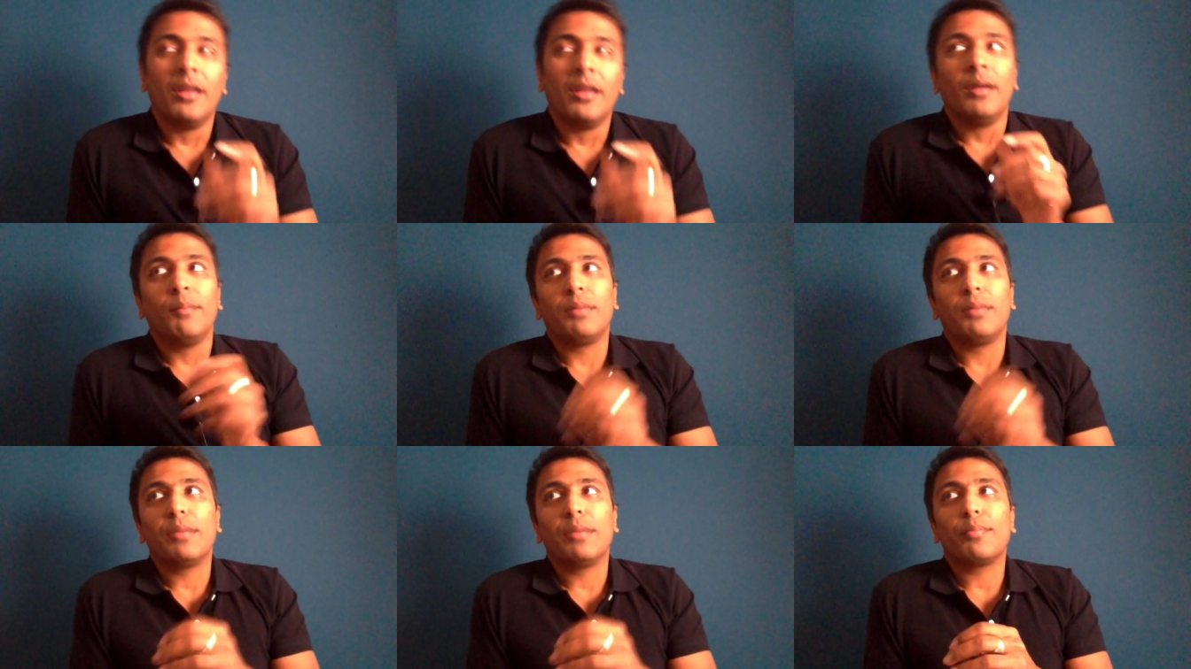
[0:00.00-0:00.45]

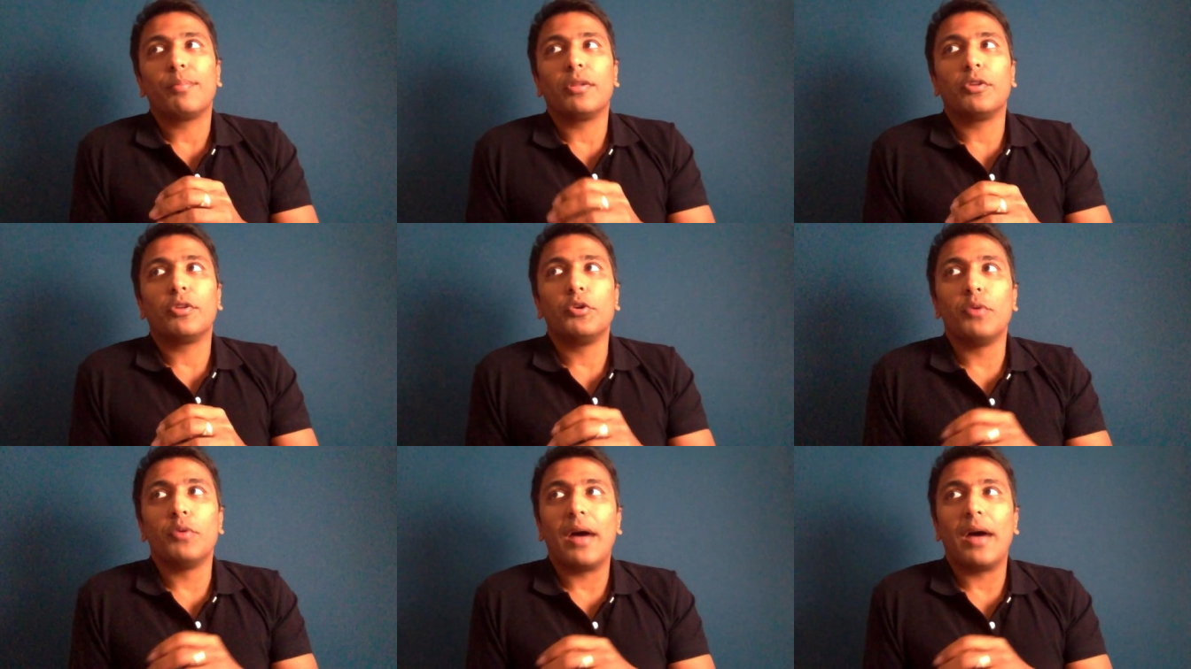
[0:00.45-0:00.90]
People
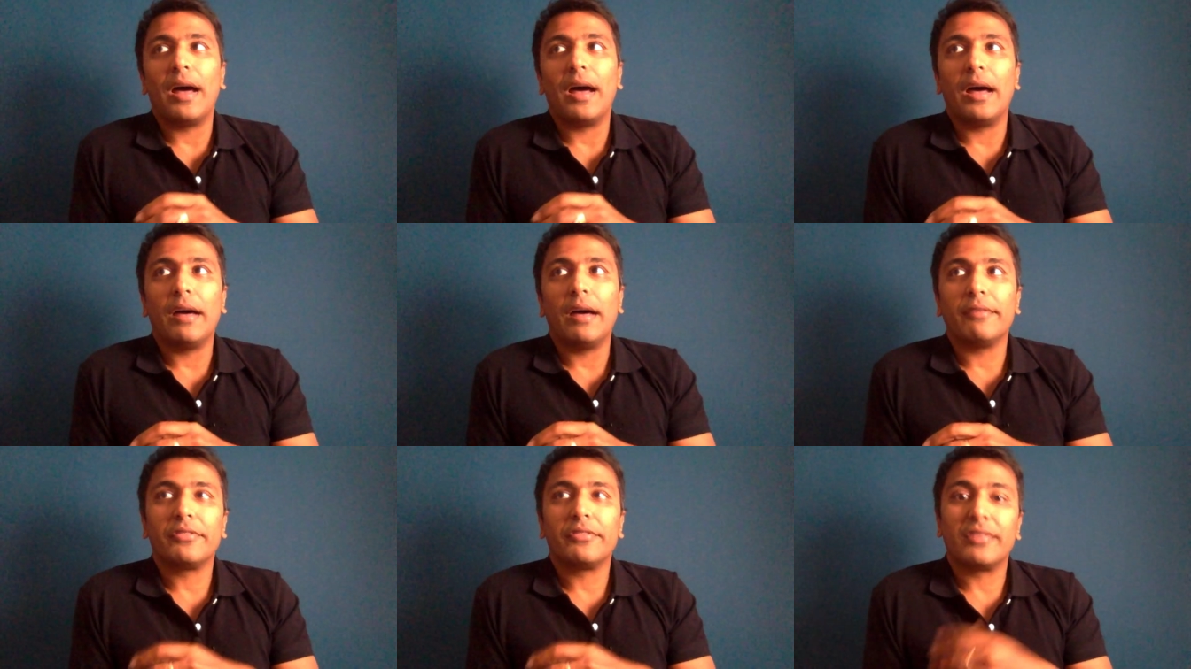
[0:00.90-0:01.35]
who
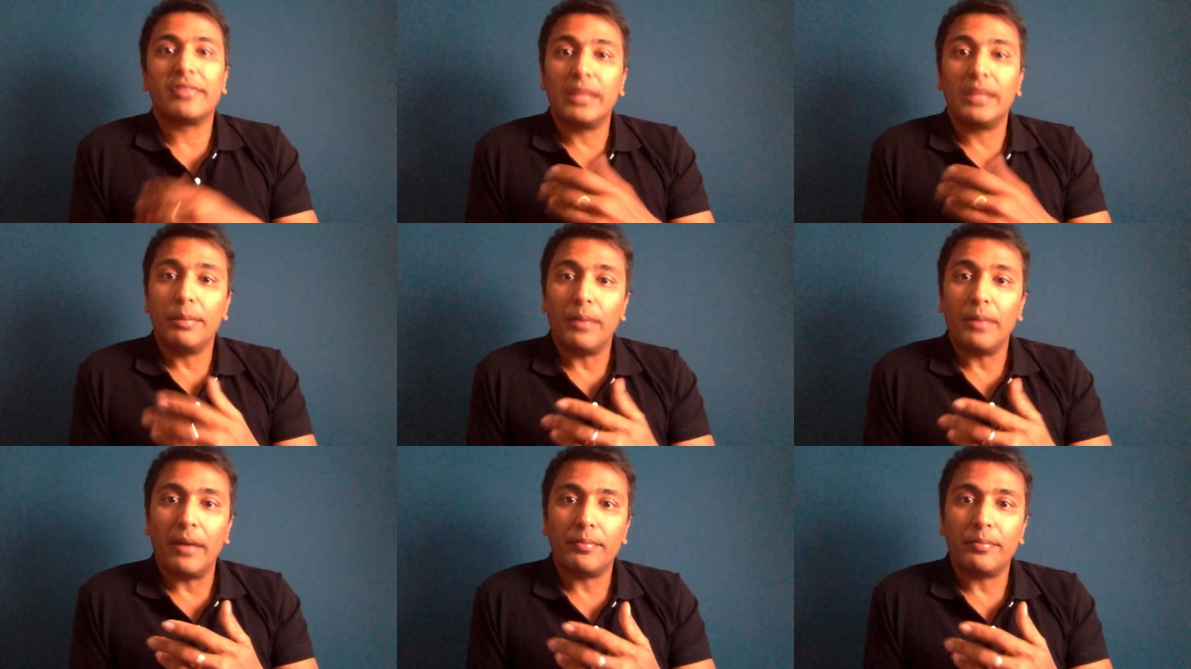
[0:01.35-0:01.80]
have sleep
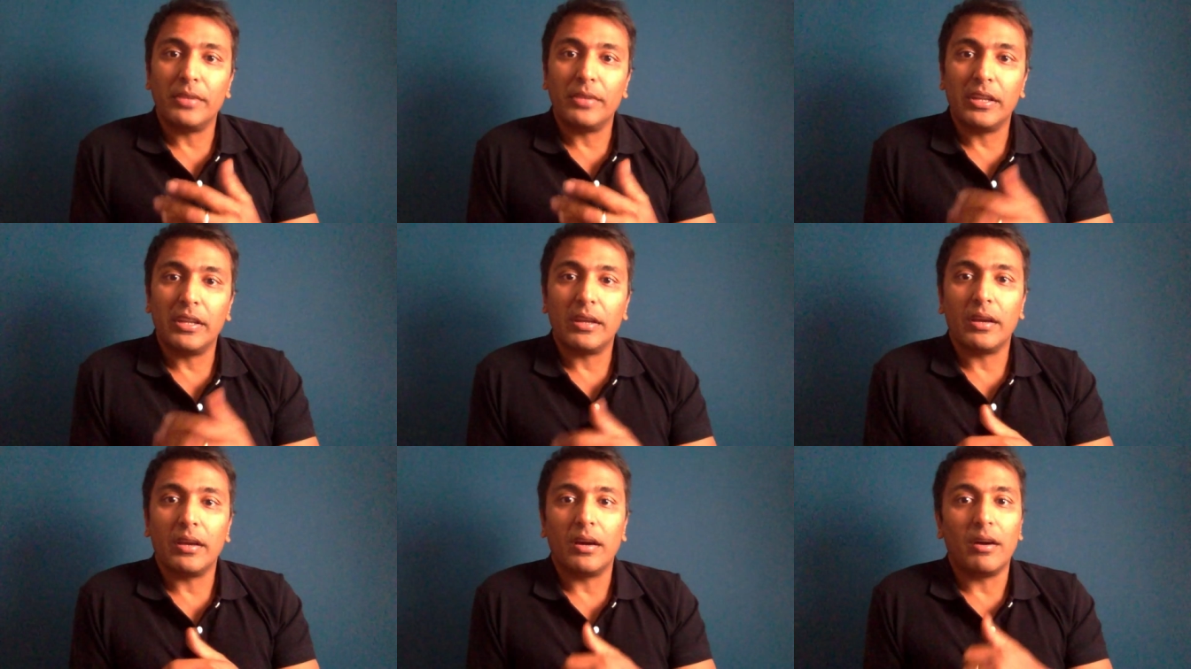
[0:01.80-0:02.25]

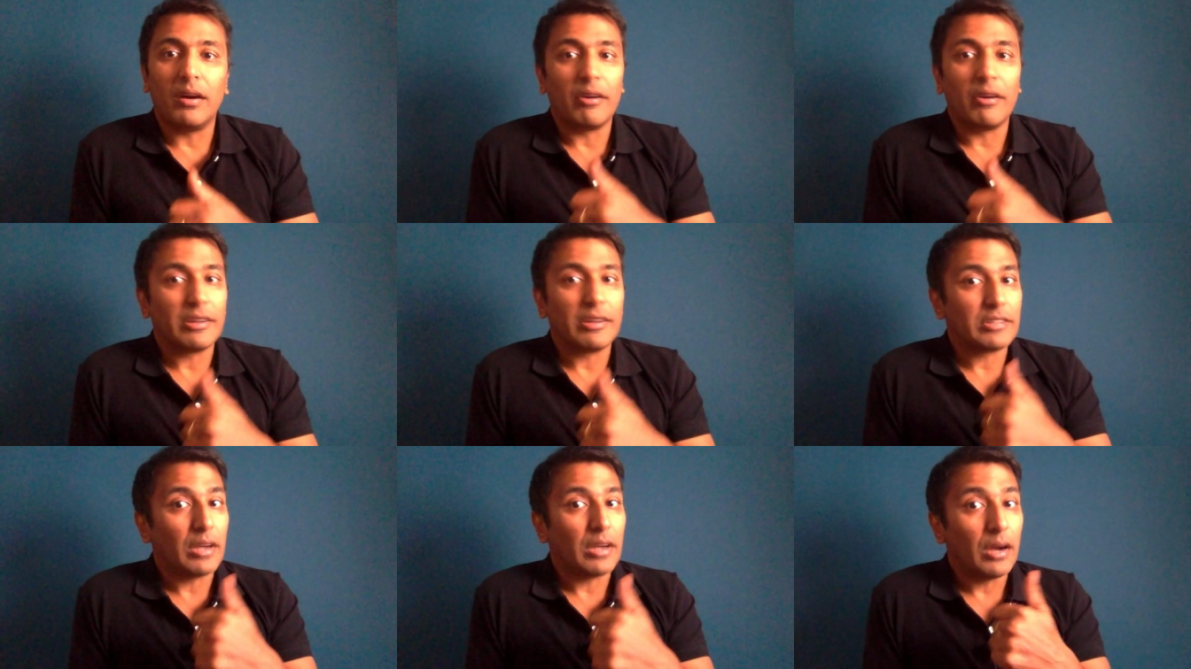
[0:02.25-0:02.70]
apnea are
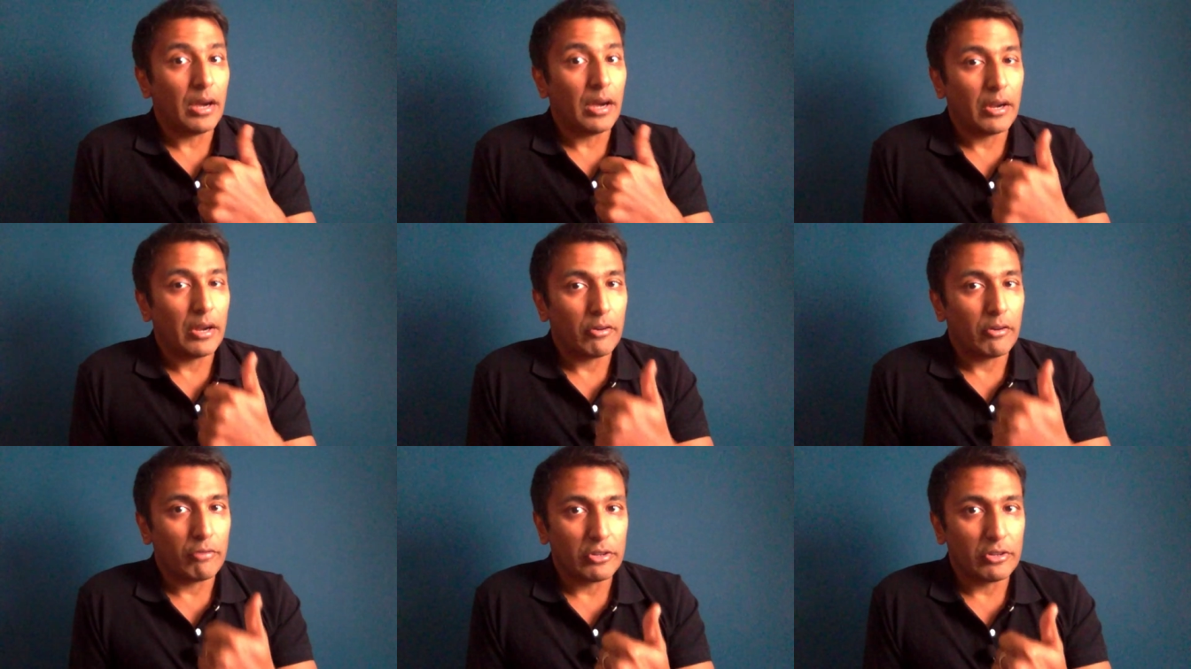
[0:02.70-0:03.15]
at a higher
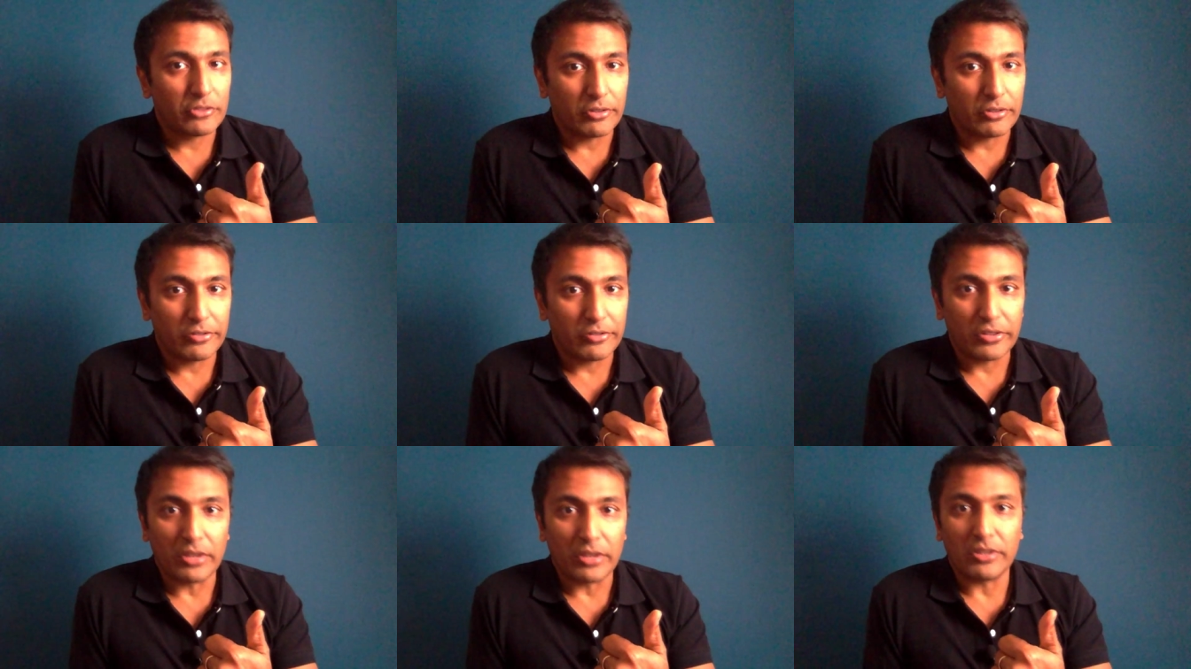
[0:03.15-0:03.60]
risk of
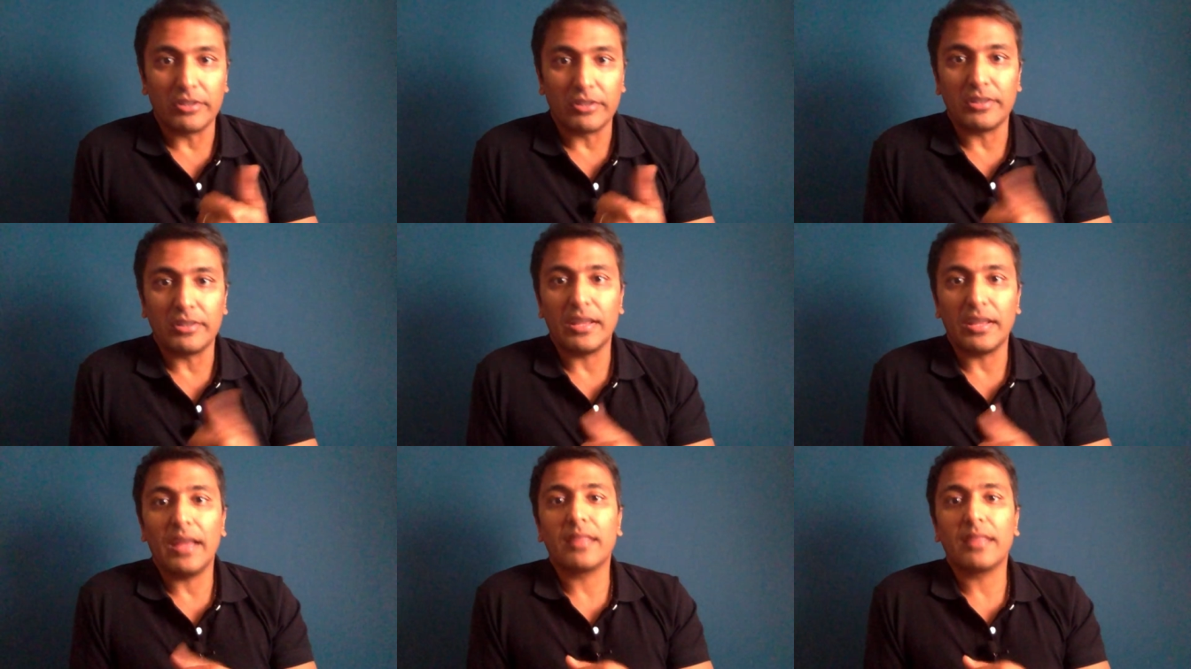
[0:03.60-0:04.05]
sudden
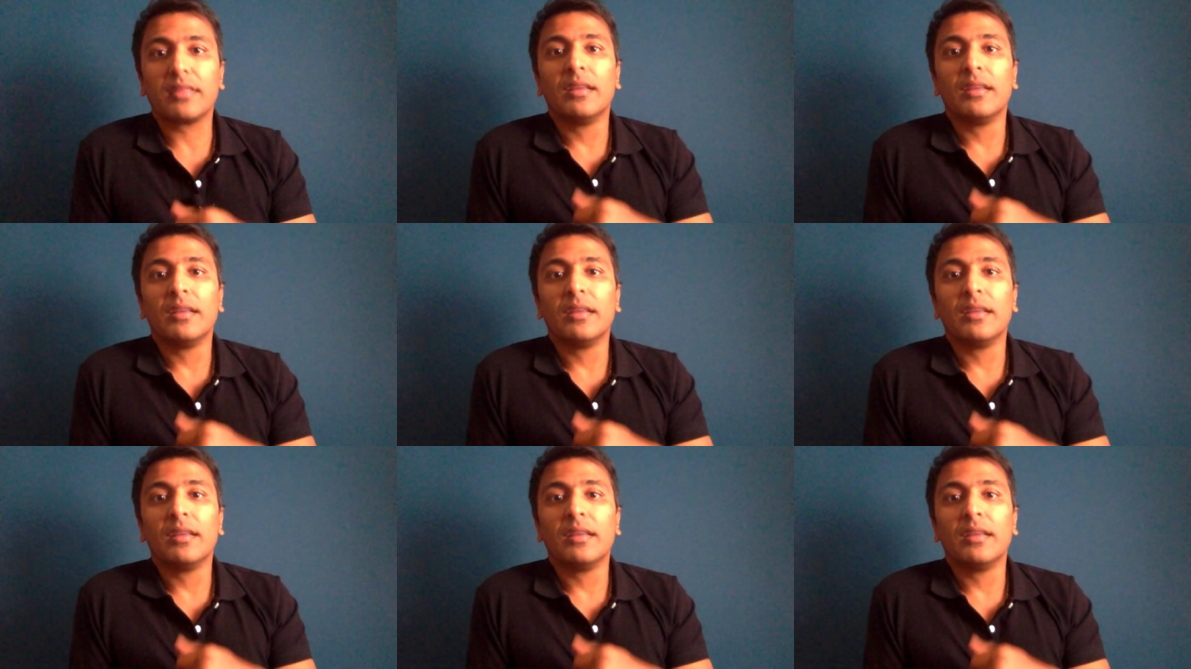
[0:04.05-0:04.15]
death,